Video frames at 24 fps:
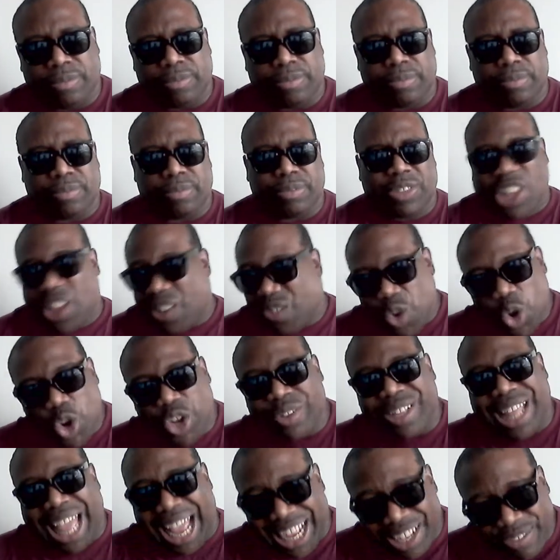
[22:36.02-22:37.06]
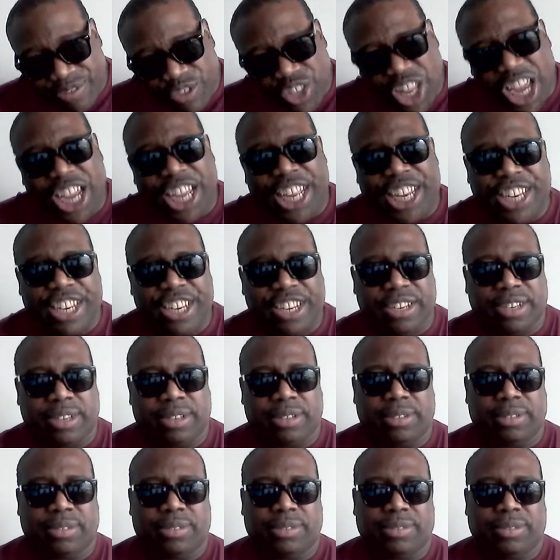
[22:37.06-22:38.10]
The work that I've done,
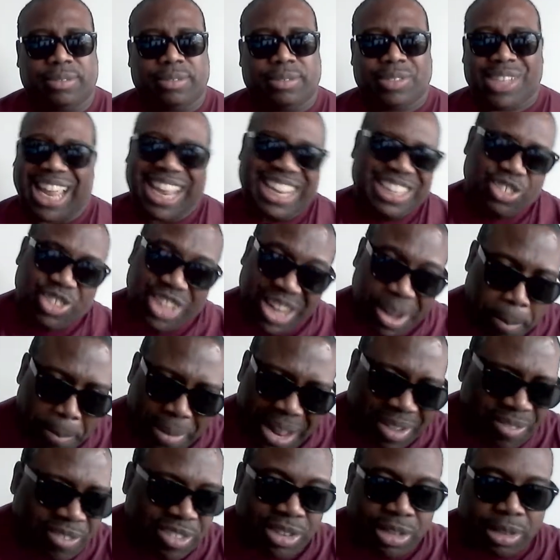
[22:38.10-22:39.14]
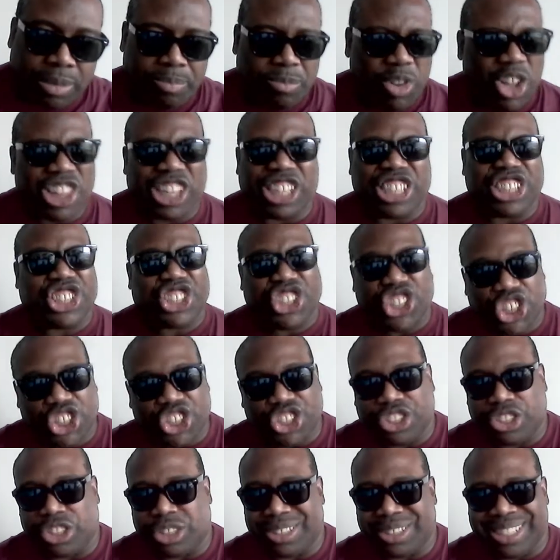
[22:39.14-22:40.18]
trying to help my brothers and
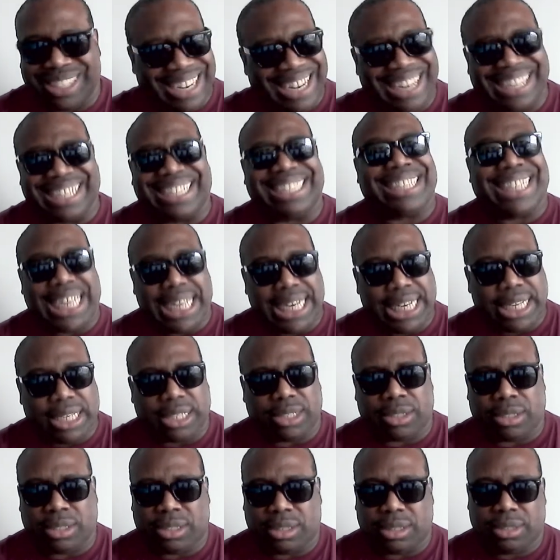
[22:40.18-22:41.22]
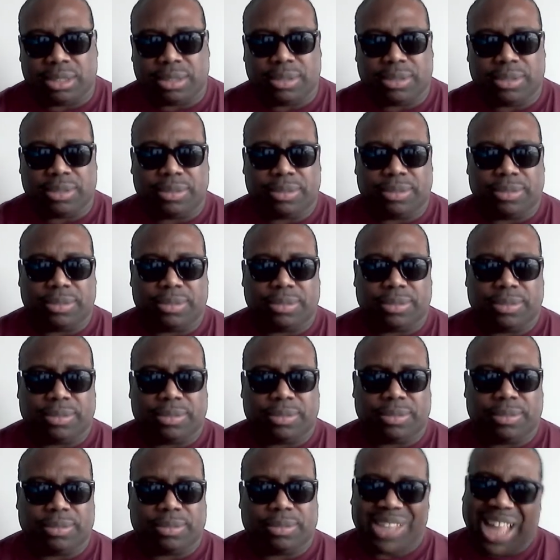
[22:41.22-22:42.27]
sisters in the inner cities.
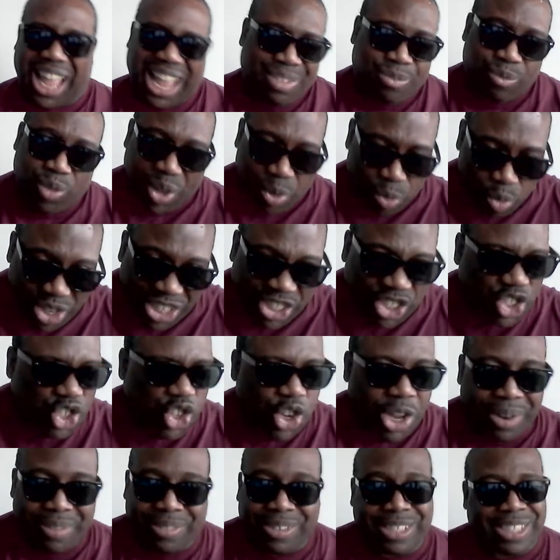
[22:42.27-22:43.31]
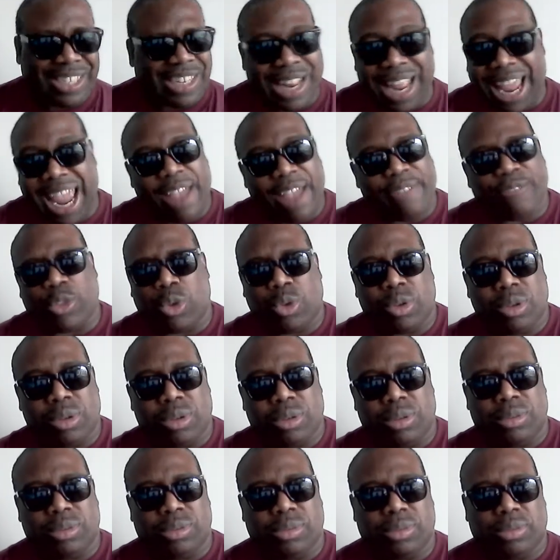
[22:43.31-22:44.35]
So I'm pretty sure I shouldn't have to
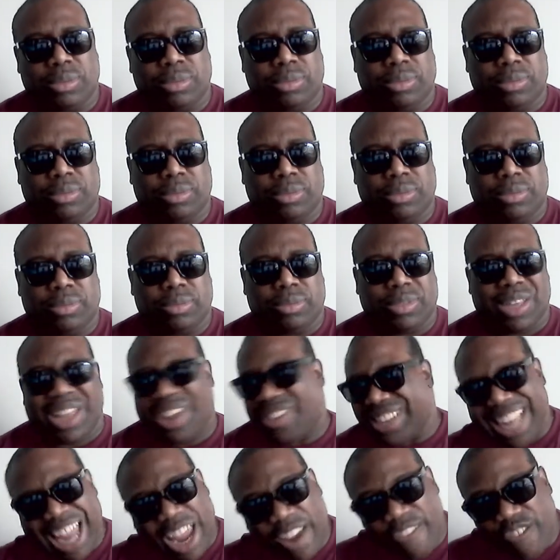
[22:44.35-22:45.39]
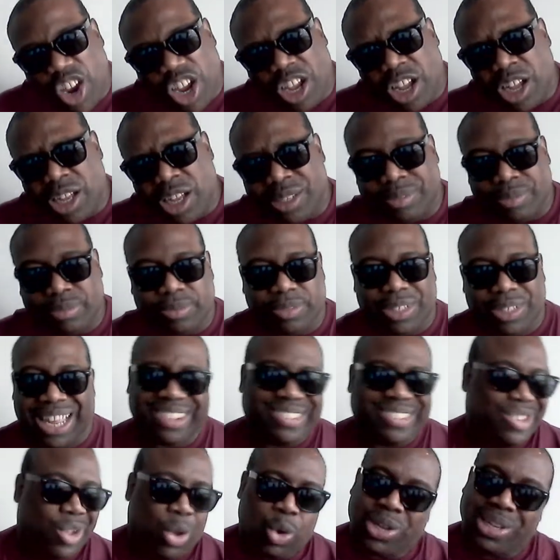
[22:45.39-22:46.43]
go to Africa and have
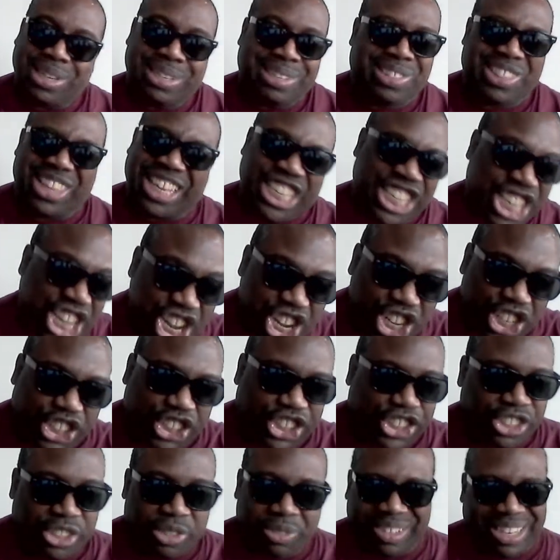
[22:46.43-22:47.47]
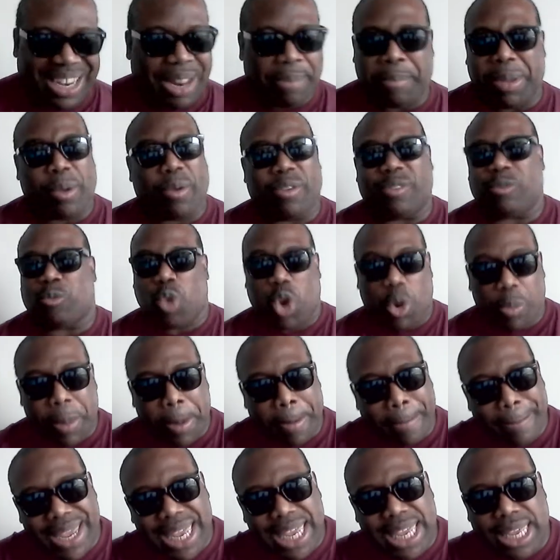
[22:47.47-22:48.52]
to wait 30 years to get people to work
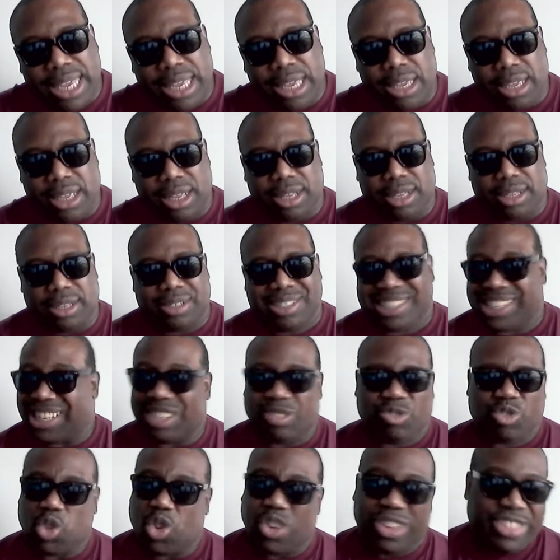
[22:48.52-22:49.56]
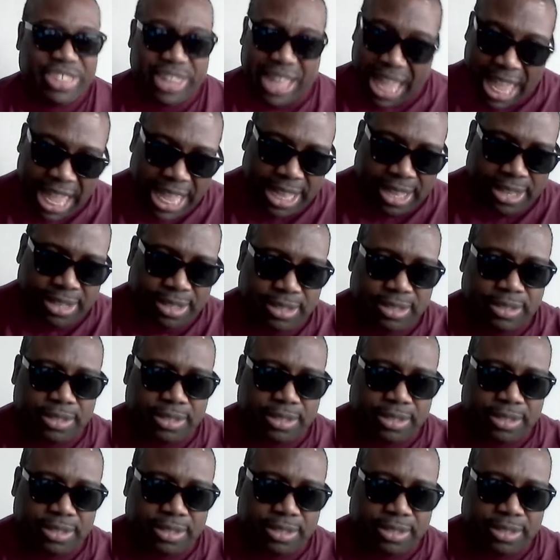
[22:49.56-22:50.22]
with me. I'm not going through that.